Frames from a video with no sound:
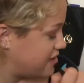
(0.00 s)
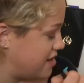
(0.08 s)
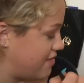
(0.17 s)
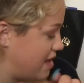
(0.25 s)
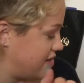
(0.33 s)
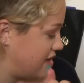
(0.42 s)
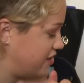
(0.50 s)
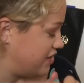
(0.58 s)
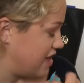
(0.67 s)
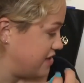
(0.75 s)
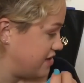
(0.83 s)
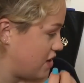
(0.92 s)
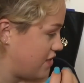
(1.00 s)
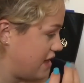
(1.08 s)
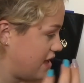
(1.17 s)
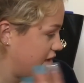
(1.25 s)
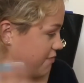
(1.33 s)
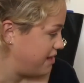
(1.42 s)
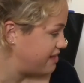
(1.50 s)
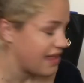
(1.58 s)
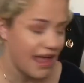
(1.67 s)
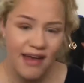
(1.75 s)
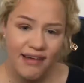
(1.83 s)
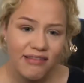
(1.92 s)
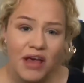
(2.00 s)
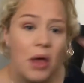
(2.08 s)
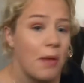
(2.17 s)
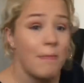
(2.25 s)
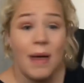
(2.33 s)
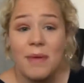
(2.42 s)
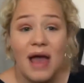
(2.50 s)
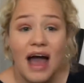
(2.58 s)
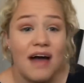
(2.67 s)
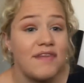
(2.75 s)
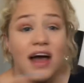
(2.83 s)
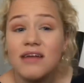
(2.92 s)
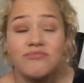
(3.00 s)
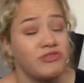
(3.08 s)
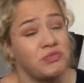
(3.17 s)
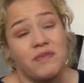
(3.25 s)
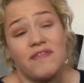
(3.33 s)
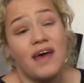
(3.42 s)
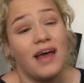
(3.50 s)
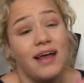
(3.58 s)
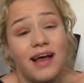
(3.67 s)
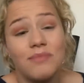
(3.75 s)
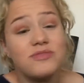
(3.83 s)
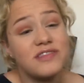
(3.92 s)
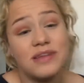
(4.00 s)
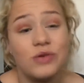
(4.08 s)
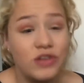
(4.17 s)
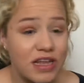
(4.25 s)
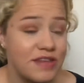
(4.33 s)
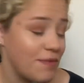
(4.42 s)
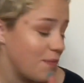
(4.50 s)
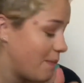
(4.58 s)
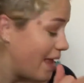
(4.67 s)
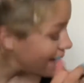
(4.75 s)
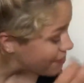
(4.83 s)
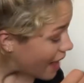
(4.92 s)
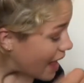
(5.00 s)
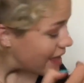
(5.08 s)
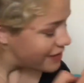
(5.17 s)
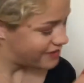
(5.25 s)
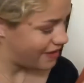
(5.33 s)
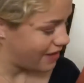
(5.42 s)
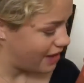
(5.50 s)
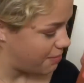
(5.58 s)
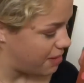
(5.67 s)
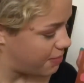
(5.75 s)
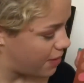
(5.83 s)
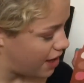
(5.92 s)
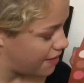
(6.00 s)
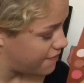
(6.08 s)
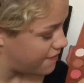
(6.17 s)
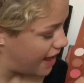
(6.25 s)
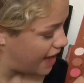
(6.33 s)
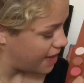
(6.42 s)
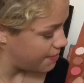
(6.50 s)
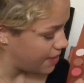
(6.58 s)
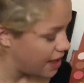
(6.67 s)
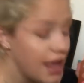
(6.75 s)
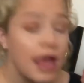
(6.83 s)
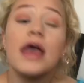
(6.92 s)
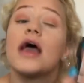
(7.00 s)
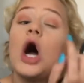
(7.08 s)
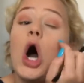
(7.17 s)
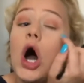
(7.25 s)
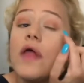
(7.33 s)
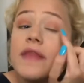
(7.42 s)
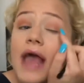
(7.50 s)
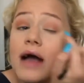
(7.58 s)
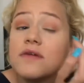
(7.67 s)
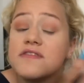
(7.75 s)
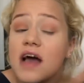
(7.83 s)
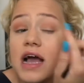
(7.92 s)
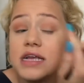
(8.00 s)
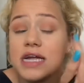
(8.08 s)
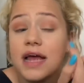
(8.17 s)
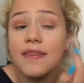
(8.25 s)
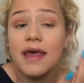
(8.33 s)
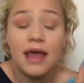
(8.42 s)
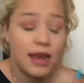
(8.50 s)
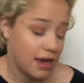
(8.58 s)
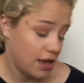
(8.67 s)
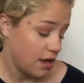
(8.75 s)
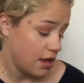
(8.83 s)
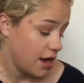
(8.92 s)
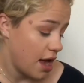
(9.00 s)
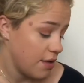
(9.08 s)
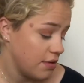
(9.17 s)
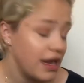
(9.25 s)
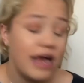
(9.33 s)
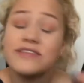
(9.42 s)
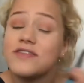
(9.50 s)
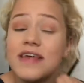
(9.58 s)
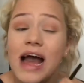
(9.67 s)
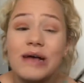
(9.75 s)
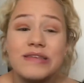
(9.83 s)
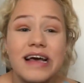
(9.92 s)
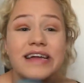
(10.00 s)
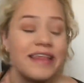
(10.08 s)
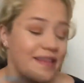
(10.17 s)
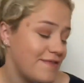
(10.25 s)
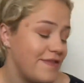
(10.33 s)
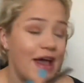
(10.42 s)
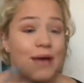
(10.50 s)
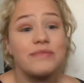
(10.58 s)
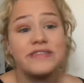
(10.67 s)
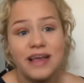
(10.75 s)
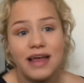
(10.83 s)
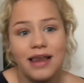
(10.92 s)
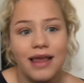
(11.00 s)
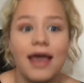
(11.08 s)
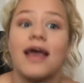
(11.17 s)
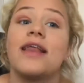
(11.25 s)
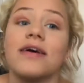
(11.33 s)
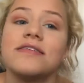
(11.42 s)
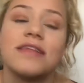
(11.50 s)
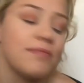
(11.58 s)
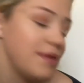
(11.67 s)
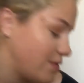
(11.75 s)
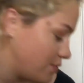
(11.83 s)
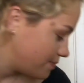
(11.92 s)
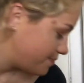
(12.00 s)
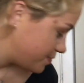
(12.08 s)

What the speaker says: I didn't realise I had shades, I don't think I've been saying. Maybe I have. To be fair, I'm still shattered from the plane. So I'm going to be putting Flame on the outside and then, no, Lust on the outside and then Flame slightly close to the middle.